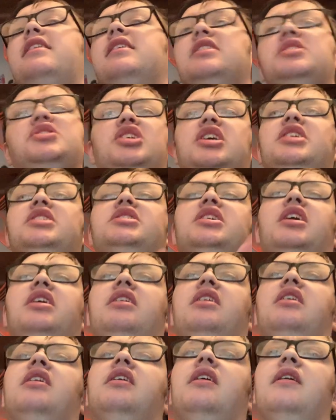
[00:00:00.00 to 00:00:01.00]
this
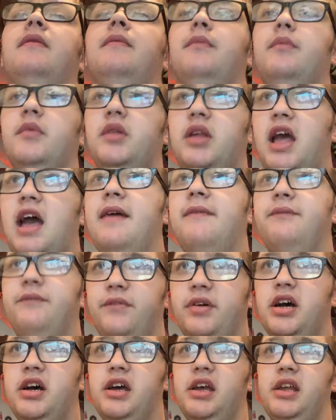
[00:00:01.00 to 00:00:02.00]
season have
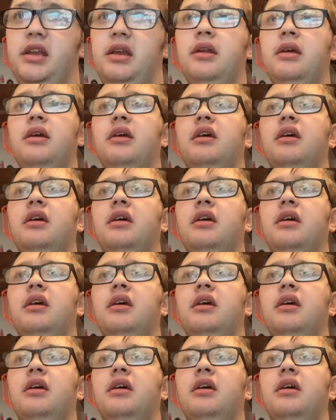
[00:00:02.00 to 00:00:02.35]
fun.